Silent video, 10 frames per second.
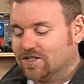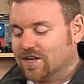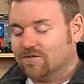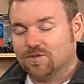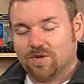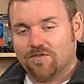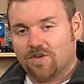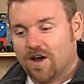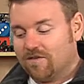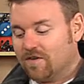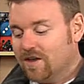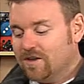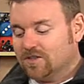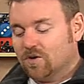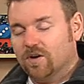7, speed 5,
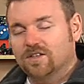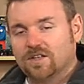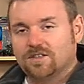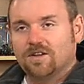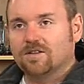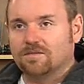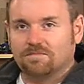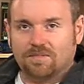so he's not